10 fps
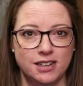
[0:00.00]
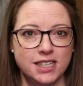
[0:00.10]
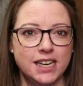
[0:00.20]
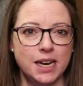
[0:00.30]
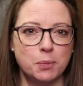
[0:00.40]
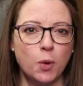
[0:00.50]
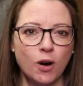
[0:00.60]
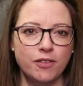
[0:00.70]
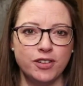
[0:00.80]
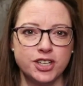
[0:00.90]
to keep
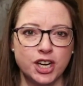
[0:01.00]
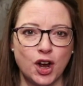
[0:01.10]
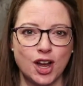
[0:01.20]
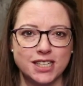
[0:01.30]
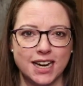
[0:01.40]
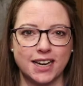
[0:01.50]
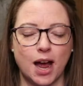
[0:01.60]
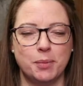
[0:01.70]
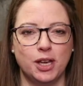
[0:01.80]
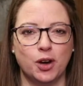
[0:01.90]
more fishing content
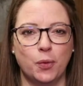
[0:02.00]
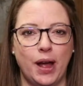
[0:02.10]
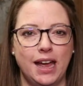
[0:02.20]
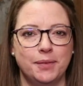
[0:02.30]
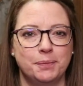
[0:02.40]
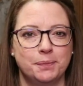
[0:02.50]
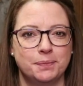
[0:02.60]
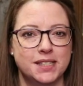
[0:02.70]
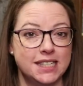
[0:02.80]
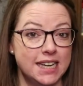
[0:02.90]
coming your way.
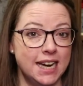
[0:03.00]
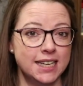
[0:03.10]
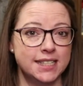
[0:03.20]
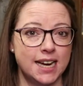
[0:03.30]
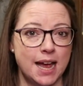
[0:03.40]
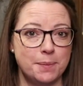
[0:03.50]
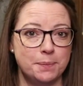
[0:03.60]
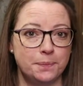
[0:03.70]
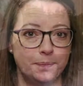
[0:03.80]
See you next time.